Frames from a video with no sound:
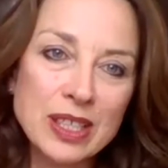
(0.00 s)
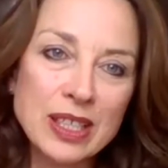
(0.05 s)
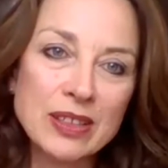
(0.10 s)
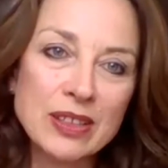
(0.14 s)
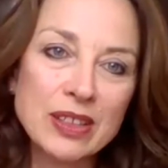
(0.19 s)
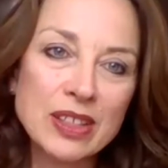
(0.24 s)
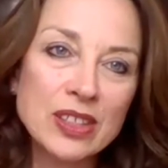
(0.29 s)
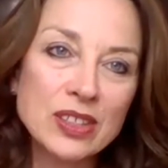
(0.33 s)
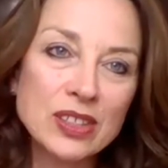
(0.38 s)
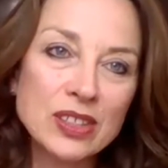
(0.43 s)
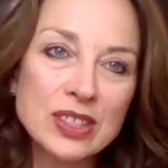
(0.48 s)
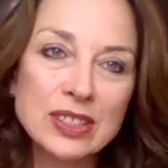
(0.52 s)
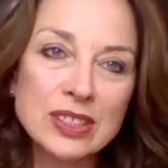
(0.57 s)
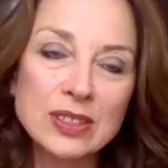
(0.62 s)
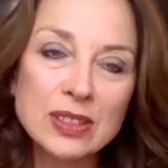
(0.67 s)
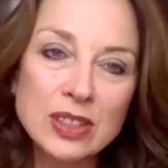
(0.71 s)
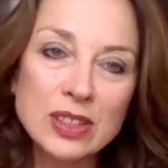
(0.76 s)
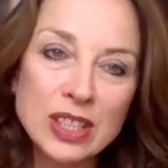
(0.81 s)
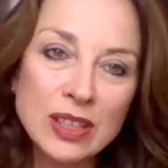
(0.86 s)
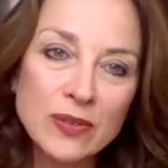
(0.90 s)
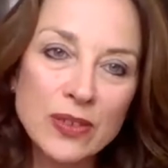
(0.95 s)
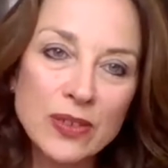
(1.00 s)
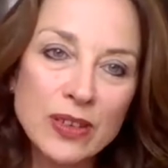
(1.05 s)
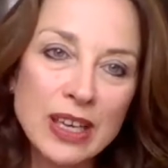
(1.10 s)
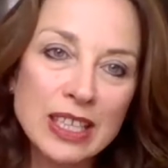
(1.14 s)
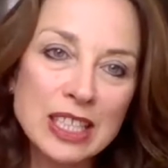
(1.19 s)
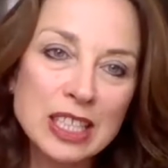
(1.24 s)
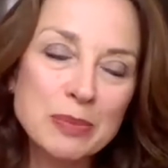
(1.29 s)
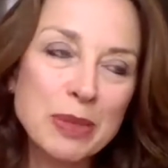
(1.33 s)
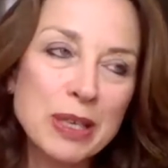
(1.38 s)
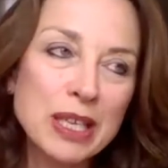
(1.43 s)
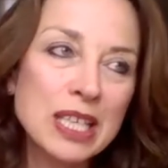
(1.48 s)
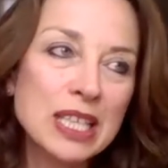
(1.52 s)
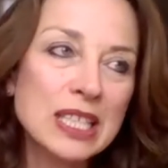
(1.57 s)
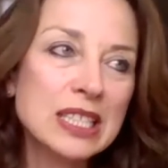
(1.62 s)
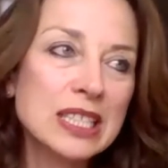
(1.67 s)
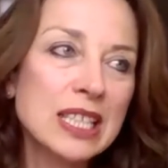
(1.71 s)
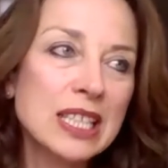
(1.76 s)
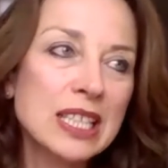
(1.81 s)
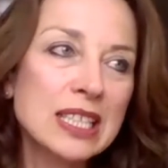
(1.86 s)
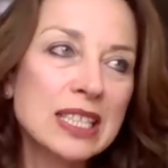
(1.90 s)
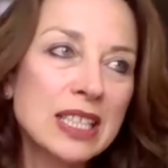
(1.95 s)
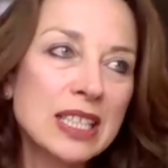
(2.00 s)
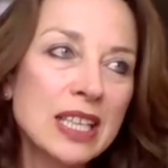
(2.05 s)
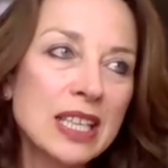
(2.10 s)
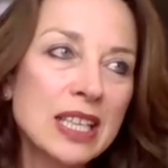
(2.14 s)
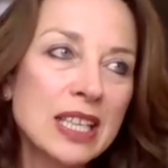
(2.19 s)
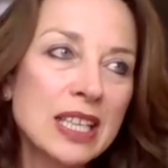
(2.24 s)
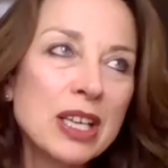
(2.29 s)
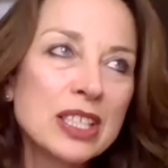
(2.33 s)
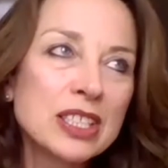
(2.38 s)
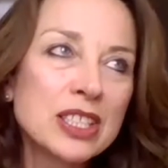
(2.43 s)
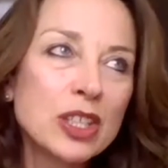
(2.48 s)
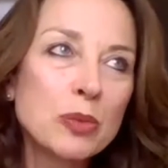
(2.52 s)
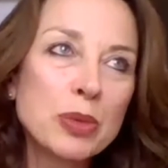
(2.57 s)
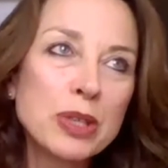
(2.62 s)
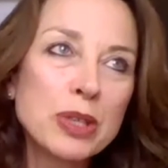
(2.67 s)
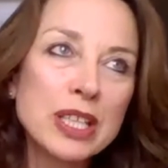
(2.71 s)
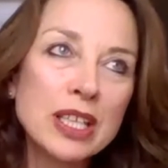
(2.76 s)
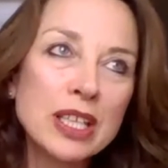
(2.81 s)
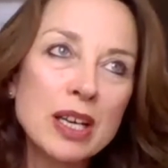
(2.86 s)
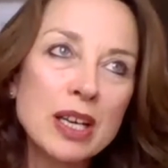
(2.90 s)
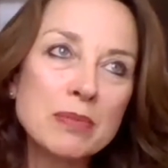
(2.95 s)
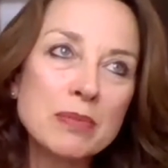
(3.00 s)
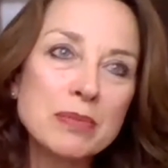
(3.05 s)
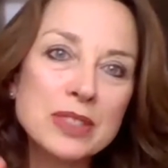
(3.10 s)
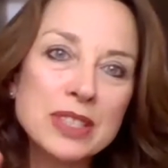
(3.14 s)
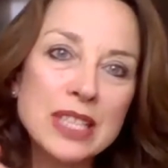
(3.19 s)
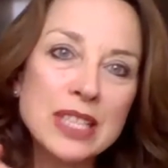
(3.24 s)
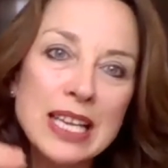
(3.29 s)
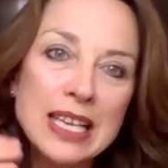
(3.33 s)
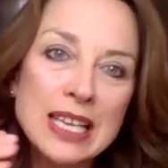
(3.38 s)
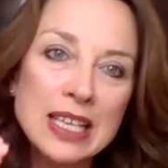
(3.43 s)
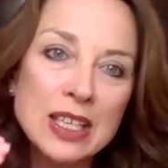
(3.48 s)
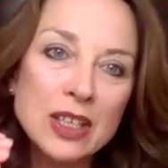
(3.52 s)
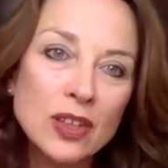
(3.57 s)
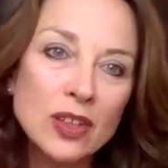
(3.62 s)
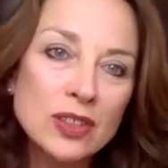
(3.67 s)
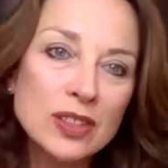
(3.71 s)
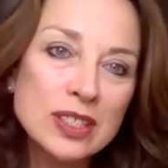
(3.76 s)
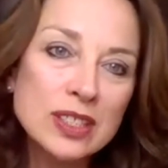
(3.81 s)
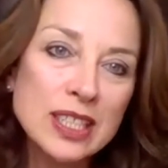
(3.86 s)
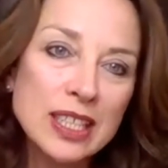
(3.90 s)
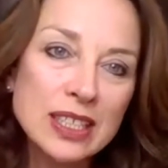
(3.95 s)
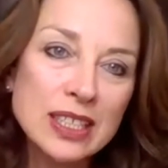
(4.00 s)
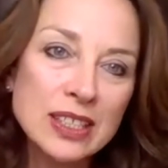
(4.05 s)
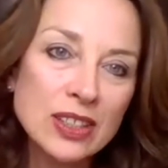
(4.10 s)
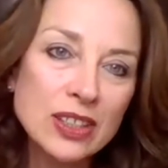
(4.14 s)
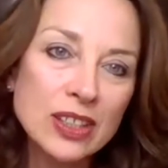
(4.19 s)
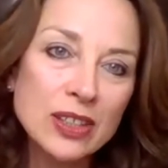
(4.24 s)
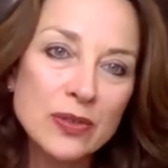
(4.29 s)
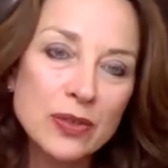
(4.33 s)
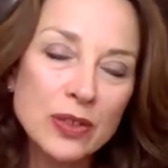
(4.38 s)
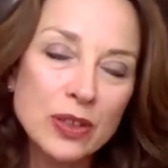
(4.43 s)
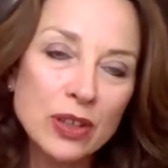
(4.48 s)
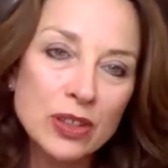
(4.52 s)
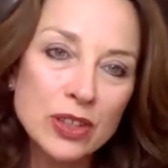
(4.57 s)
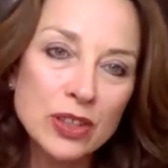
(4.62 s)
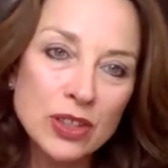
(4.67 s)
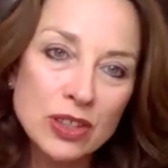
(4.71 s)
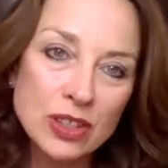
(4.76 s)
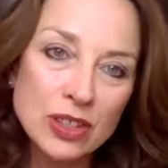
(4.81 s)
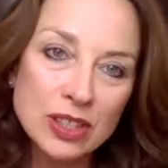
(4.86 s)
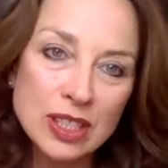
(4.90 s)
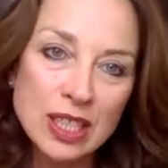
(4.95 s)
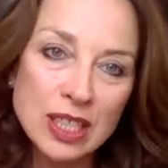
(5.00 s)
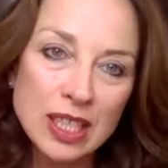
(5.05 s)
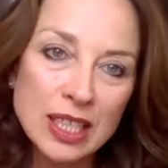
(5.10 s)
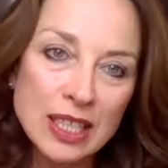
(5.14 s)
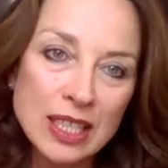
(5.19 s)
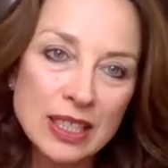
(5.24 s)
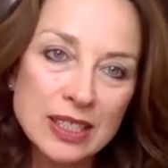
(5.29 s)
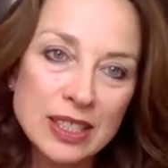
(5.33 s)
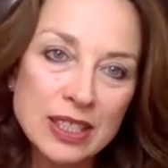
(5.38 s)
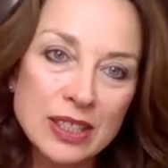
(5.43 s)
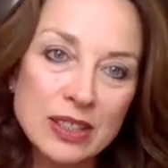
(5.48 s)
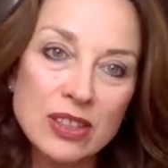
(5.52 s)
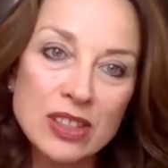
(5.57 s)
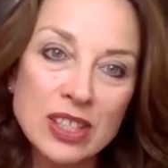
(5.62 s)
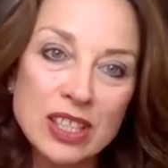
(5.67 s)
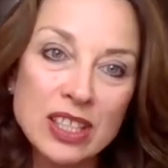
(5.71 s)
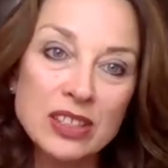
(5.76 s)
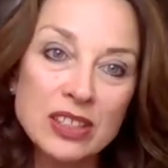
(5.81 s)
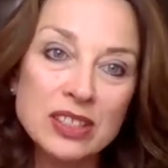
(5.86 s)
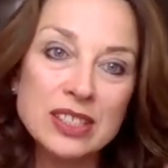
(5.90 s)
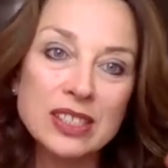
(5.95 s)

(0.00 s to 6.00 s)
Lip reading: and you're still looking for experts, and so you're putting daily content on your online, so you look at you